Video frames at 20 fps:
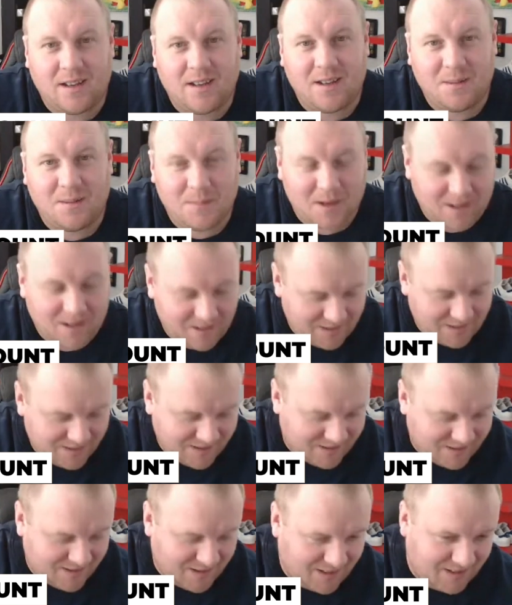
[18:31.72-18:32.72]
about this.
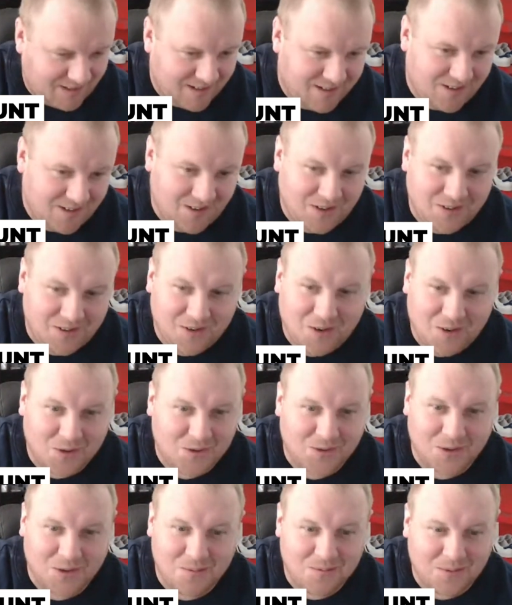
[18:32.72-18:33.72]
I think
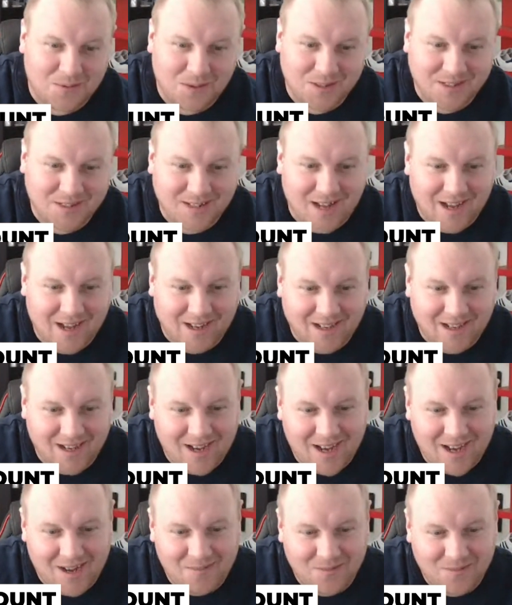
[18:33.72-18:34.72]
odds on price tag.
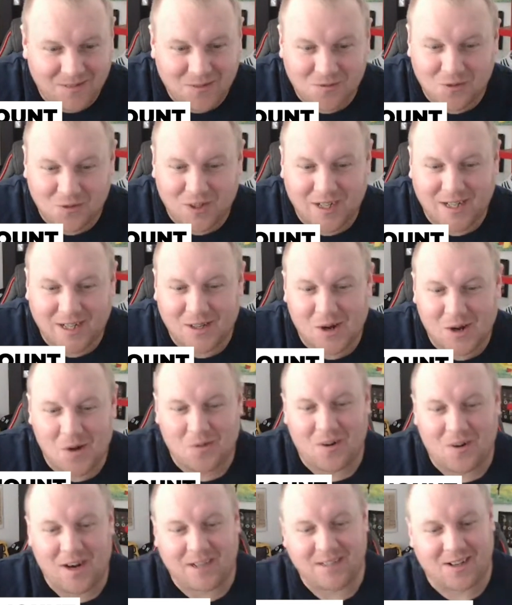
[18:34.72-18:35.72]
It's really not
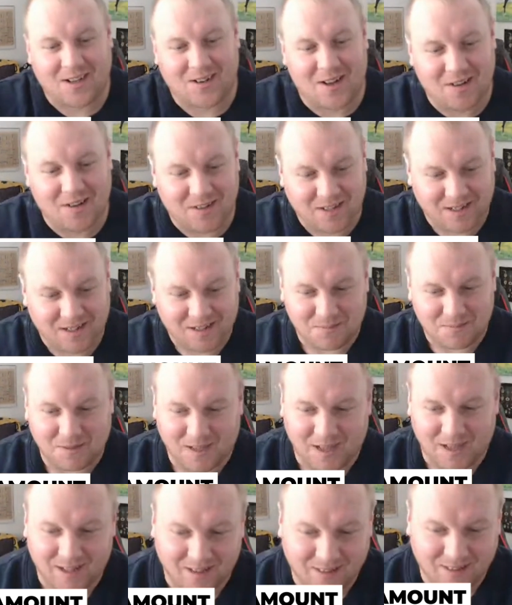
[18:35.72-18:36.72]
a race, I don't think, to be
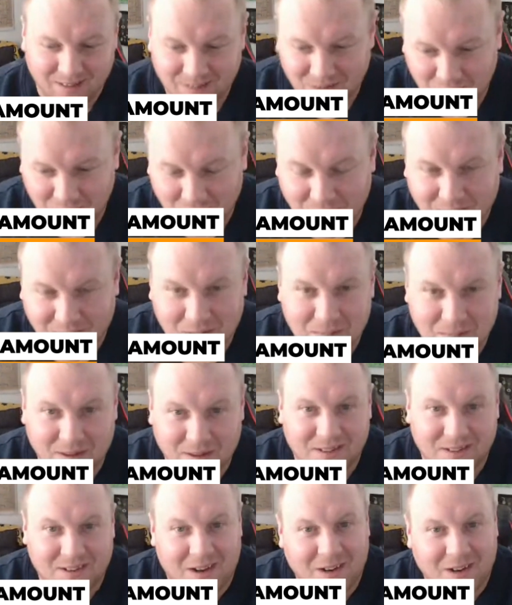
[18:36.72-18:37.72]
getting too deep
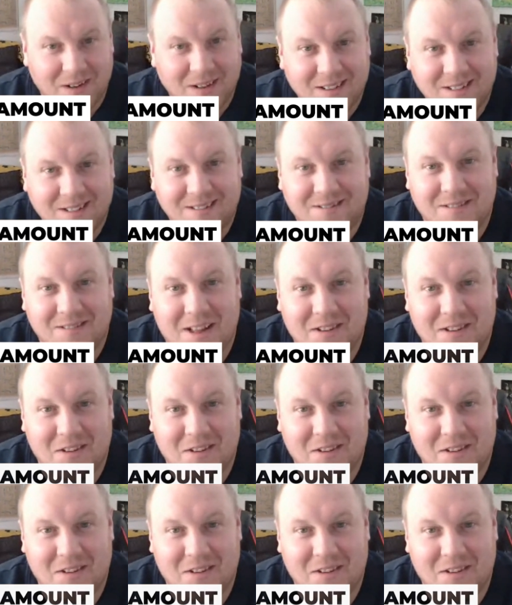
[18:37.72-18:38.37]
in. So that's